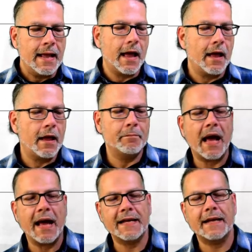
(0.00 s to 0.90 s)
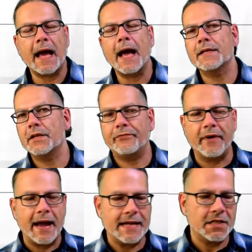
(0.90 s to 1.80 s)
I
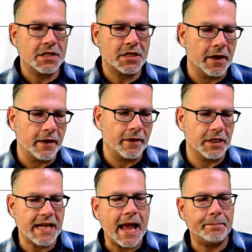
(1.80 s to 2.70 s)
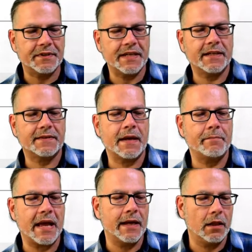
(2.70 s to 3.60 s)
defined the tabs
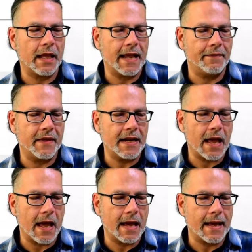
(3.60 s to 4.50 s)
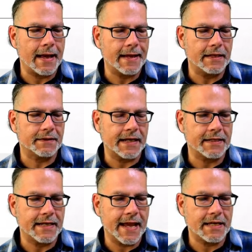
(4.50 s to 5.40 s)
XML, and then I
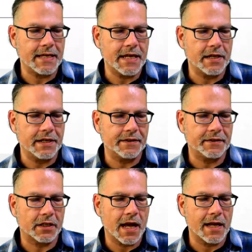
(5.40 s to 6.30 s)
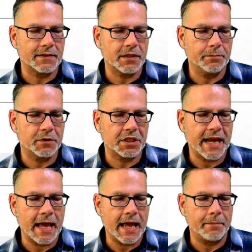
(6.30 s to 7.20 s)
said, yeah, here is a custom
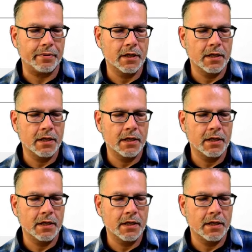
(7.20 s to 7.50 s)
tab,